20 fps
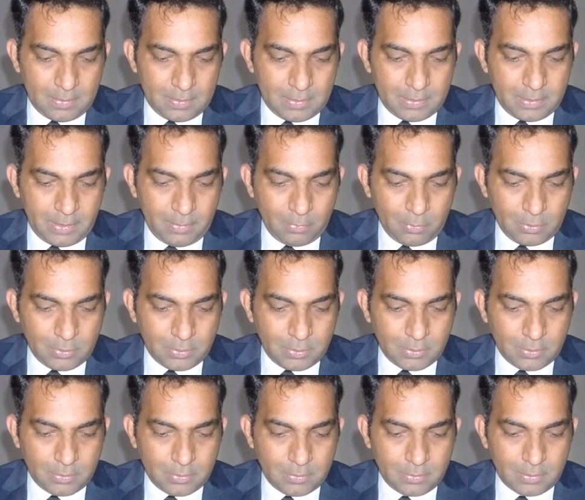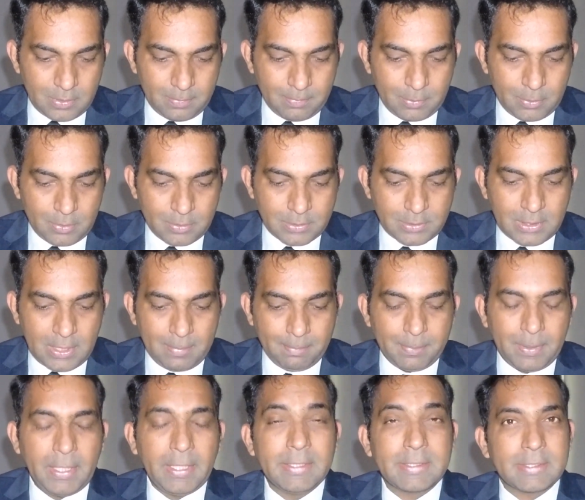They want to know about
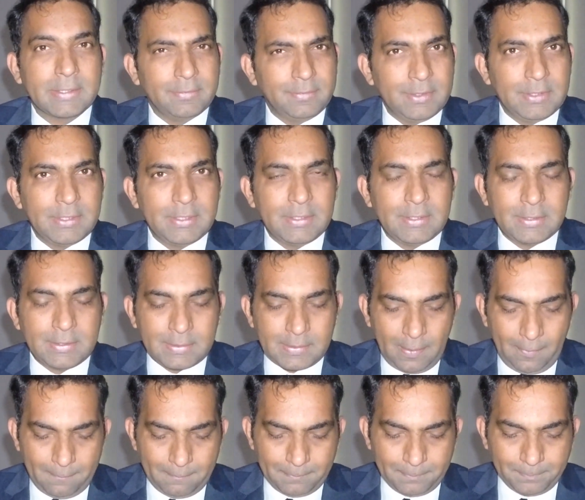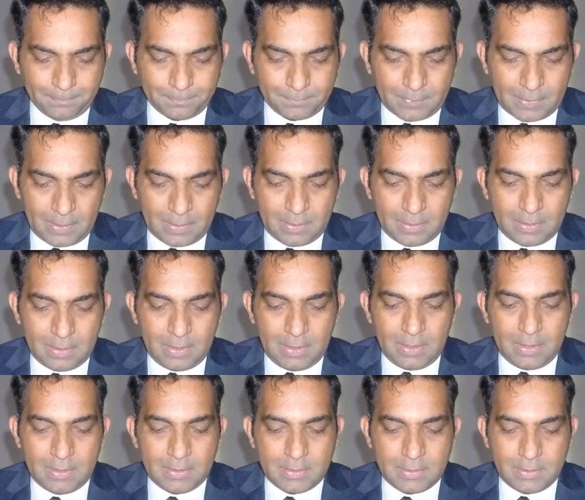company services
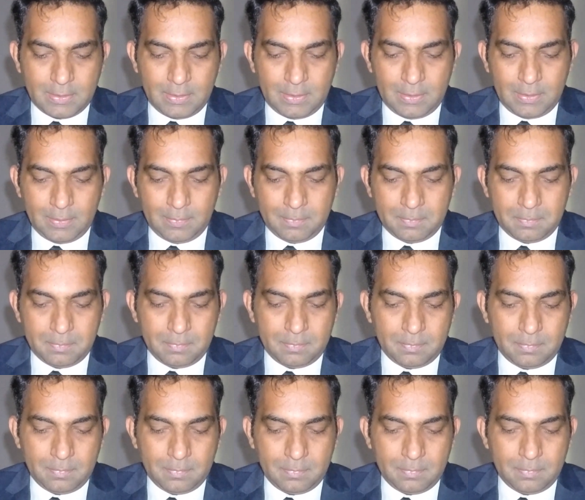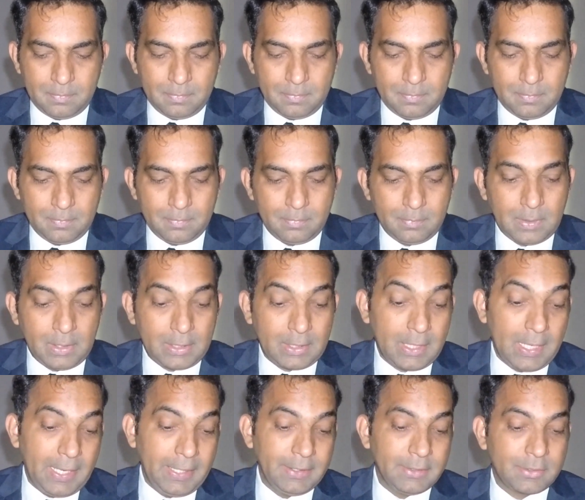and the
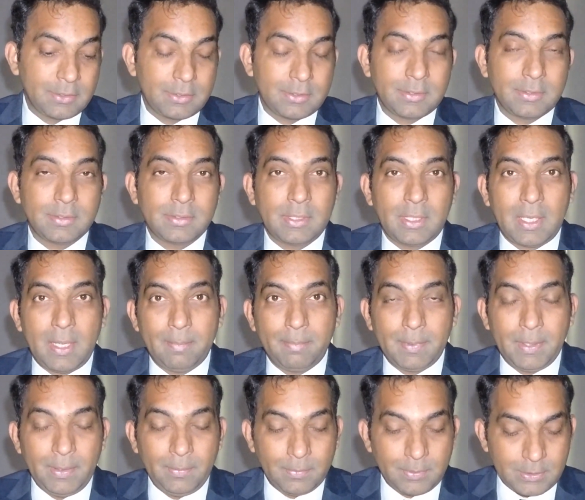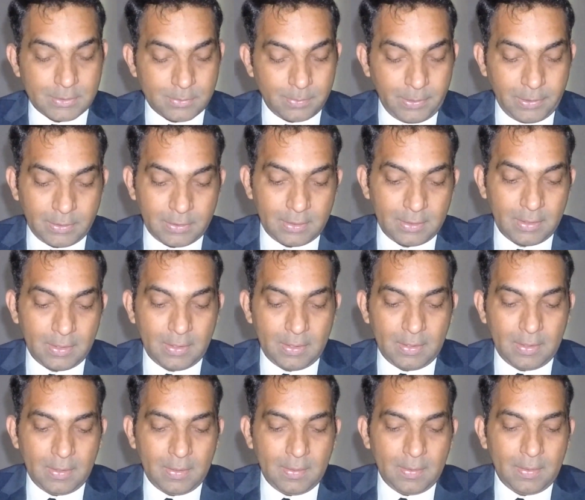clients the company works with
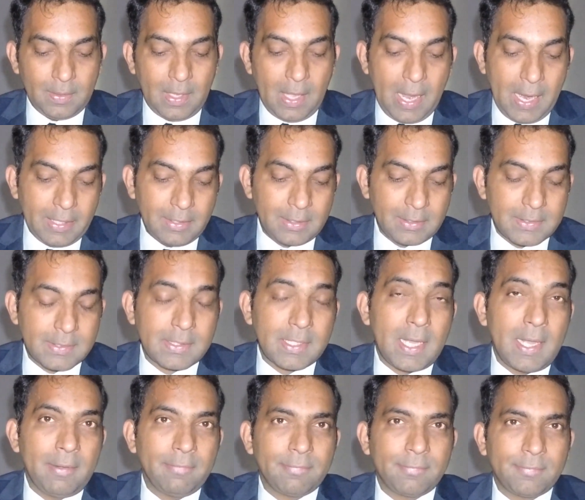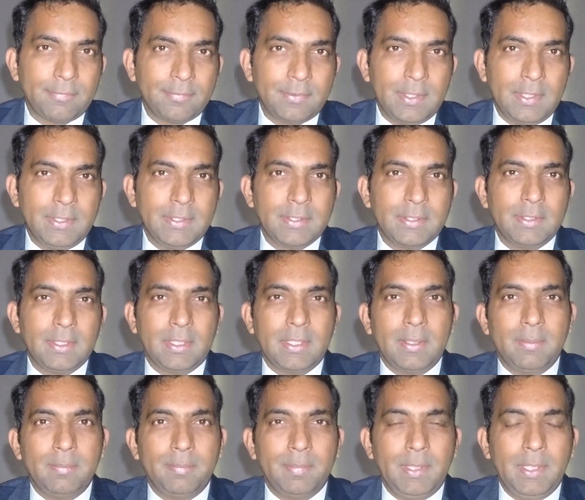and the staff that the
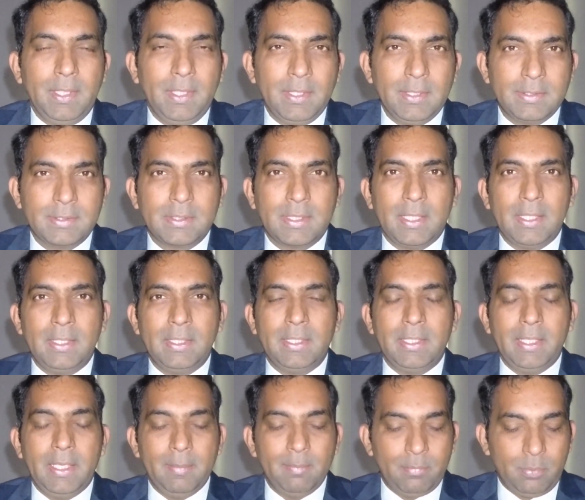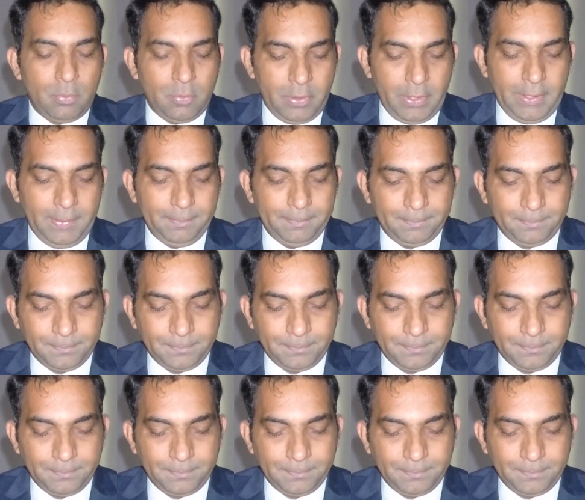company is currently employing.